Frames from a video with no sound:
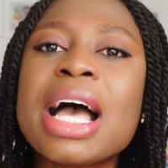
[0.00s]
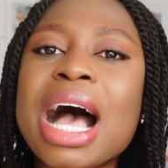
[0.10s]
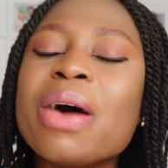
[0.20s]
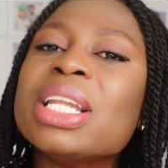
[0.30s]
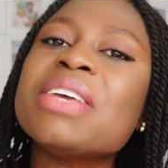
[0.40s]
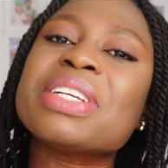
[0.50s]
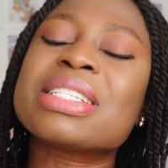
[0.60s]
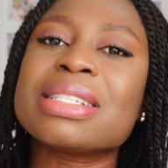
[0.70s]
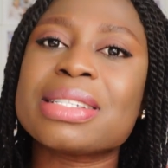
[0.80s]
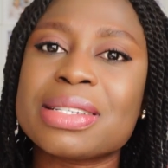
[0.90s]
I will leave
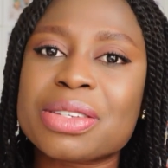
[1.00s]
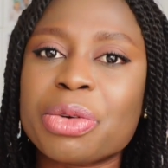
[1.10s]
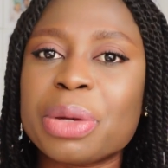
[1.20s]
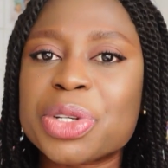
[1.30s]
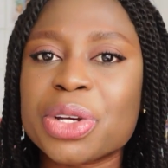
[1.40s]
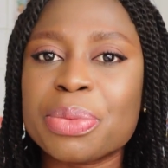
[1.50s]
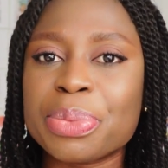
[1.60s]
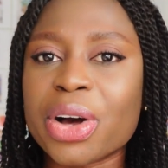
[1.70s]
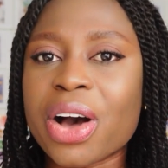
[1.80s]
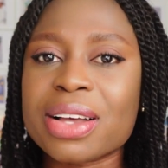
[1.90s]
it in the description
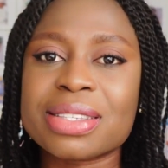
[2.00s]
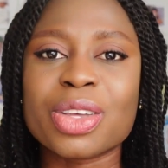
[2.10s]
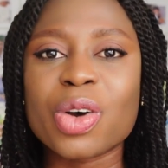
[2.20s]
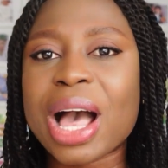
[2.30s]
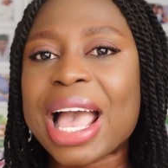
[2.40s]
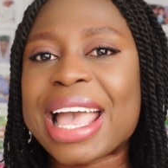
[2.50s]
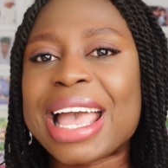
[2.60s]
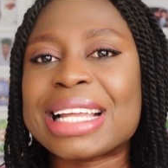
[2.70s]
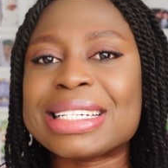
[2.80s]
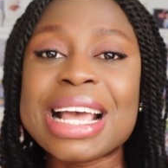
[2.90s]
box. Go
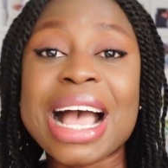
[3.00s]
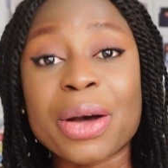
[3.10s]
ahead.